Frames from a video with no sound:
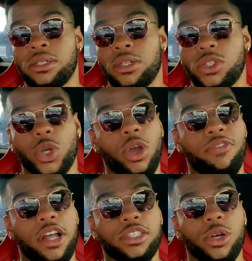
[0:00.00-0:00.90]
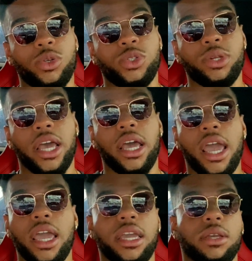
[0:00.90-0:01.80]
So if I told you that,
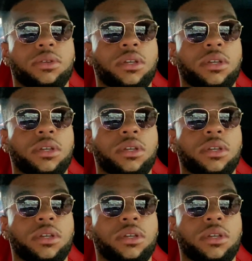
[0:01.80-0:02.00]
hey,